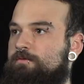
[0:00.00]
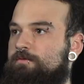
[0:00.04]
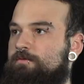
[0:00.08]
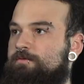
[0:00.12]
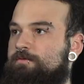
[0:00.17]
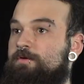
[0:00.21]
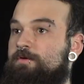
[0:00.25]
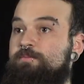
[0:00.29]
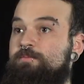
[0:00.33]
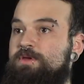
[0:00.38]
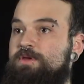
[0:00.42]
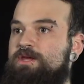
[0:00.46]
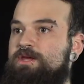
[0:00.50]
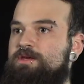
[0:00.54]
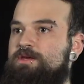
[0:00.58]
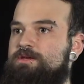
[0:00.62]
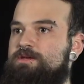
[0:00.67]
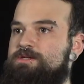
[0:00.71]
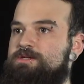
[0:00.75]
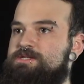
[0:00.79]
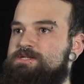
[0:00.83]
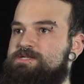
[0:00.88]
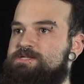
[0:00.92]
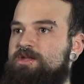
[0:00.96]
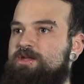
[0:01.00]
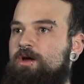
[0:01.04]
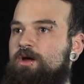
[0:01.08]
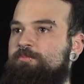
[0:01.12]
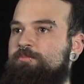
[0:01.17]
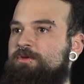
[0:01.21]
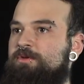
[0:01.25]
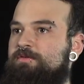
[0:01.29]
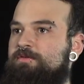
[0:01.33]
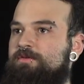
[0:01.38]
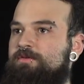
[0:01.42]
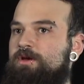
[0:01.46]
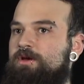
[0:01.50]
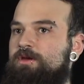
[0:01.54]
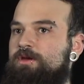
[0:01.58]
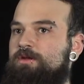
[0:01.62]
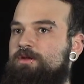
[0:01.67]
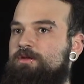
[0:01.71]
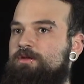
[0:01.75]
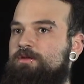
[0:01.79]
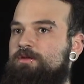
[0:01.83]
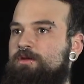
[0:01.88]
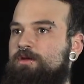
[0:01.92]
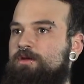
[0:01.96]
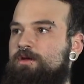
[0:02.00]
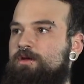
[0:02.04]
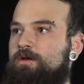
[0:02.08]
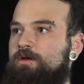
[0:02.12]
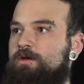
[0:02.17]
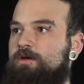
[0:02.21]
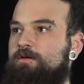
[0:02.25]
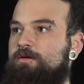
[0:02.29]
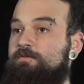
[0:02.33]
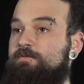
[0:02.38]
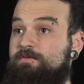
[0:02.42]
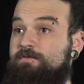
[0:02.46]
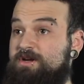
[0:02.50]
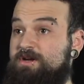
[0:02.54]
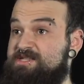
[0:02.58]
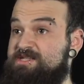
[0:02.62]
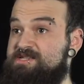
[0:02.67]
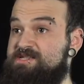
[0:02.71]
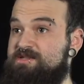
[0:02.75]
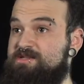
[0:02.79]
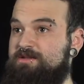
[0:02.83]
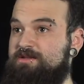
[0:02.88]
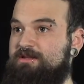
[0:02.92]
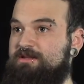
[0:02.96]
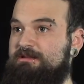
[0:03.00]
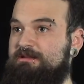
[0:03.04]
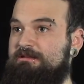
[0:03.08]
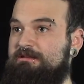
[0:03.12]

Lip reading: For me, it's helped me find friends.